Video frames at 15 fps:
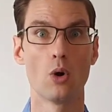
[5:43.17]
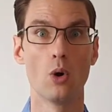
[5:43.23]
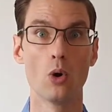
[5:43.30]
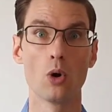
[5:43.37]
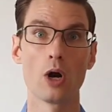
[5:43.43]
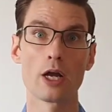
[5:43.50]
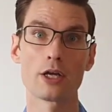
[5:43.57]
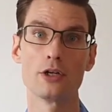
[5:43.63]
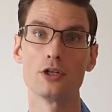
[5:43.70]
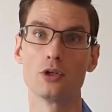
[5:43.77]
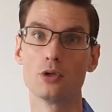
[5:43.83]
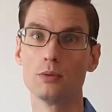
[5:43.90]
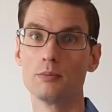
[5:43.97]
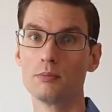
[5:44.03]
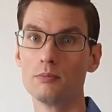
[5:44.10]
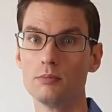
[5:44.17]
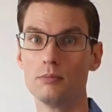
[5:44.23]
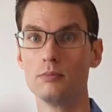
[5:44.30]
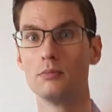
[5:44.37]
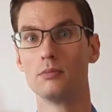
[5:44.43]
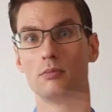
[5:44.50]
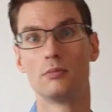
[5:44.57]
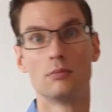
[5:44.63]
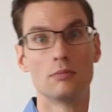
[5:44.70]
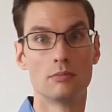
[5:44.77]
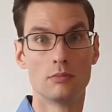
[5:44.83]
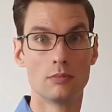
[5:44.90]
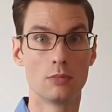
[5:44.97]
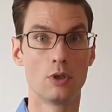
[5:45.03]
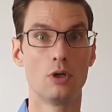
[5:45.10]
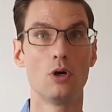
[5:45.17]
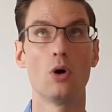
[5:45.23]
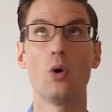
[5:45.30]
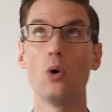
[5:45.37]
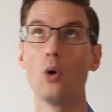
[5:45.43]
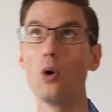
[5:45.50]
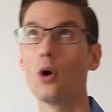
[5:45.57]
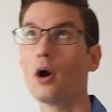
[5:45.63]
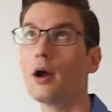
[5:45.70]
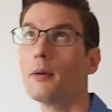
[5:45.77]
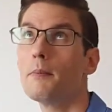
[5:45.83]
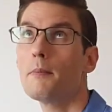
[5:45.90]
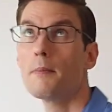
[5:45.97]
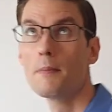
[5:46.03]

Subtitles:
or I could do, or.